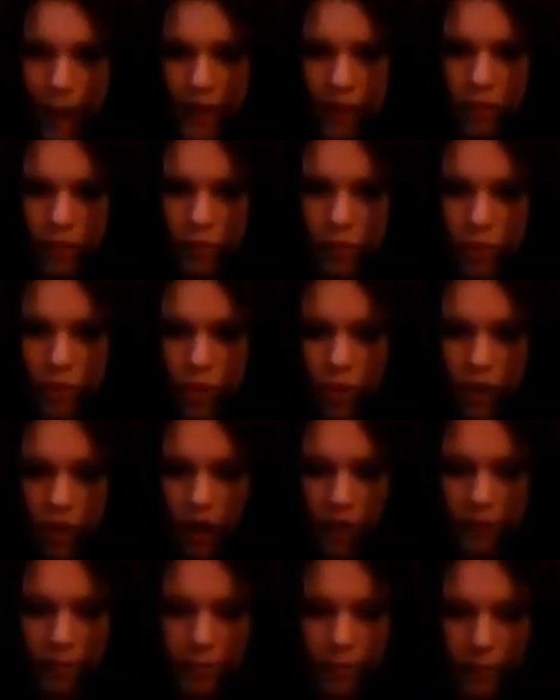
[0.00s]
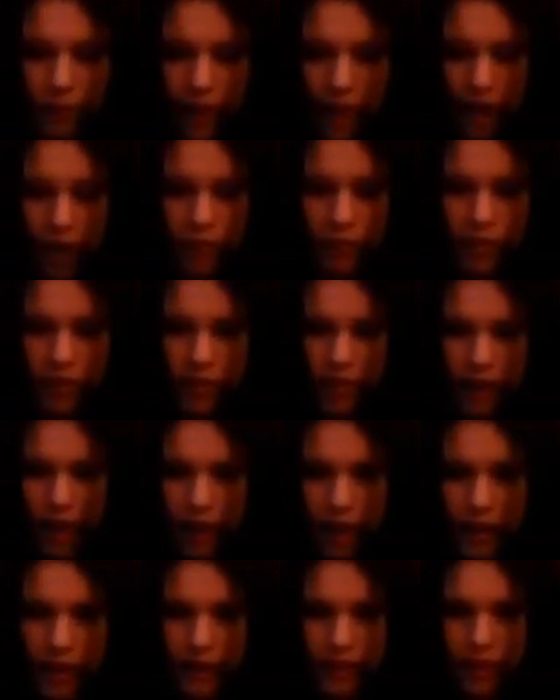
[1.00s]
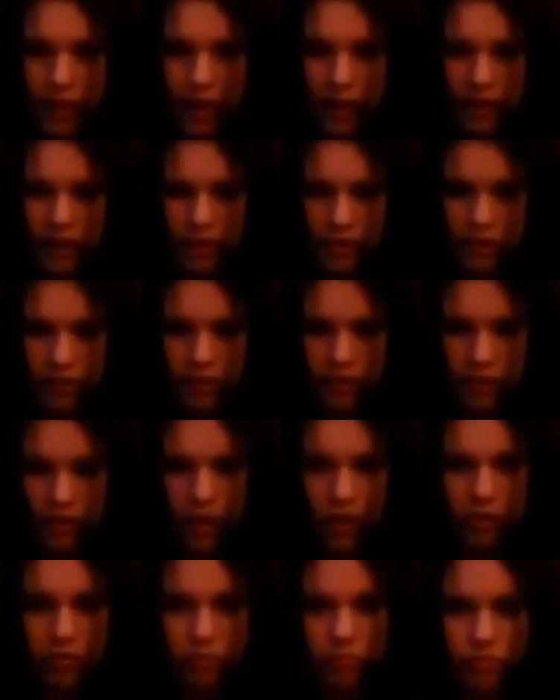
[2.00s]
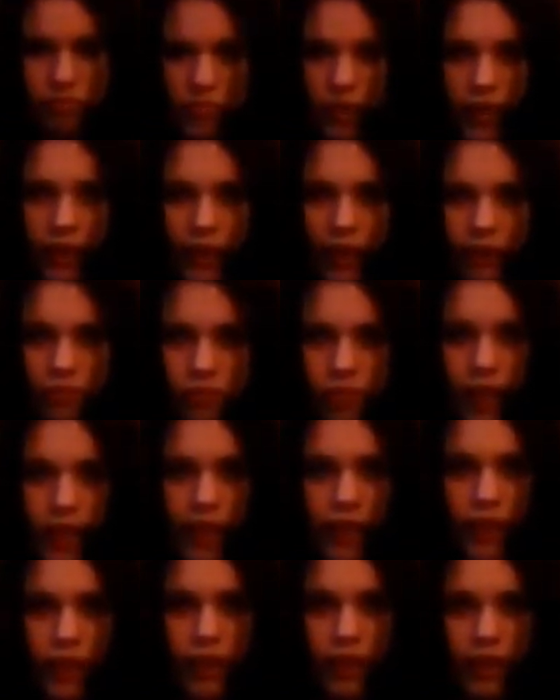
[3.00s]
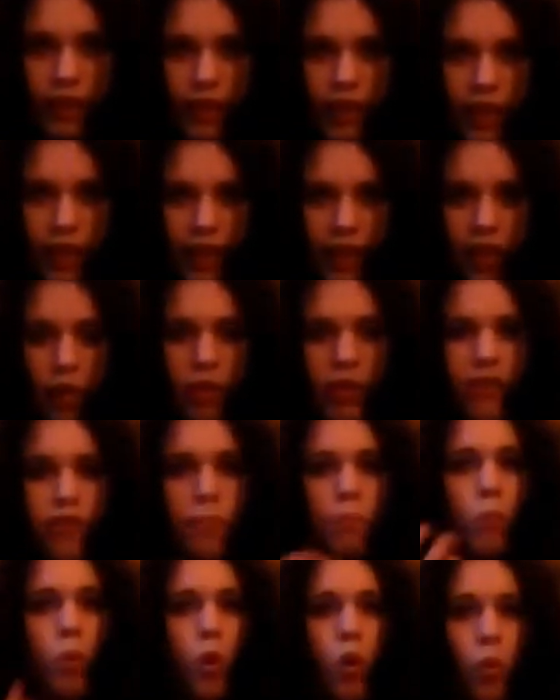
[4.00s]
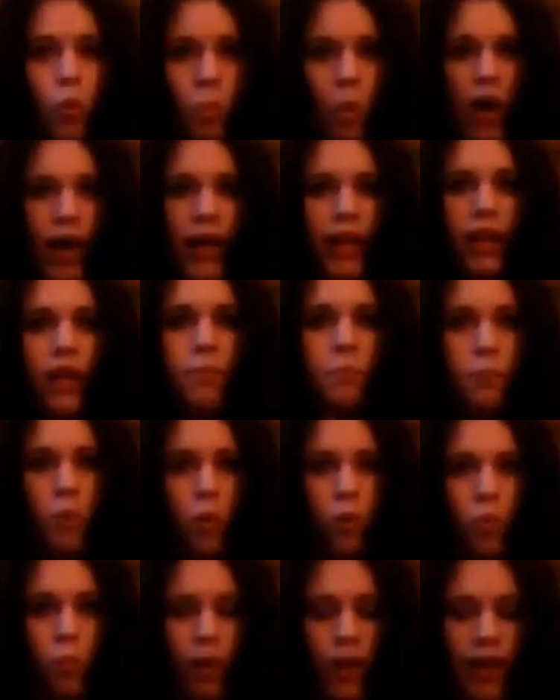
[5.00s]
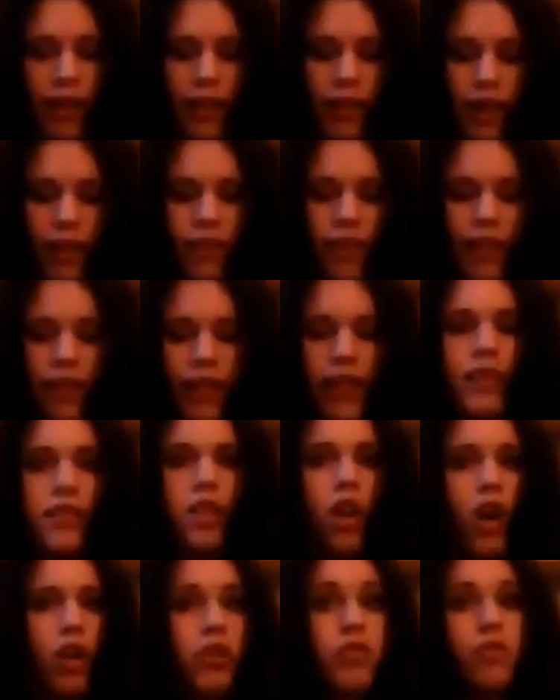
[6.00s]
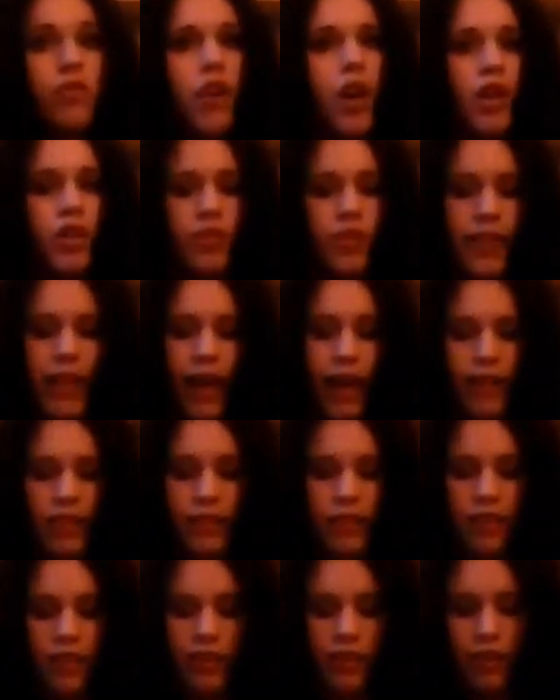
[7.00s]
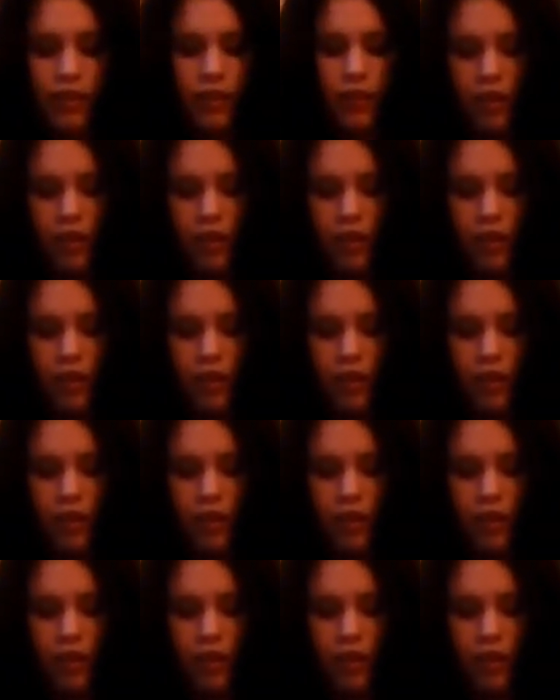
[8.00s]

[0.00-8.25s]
speckled colour. After that, it starts going really, it goes even more white, and then that's the hotter and hotter it gets.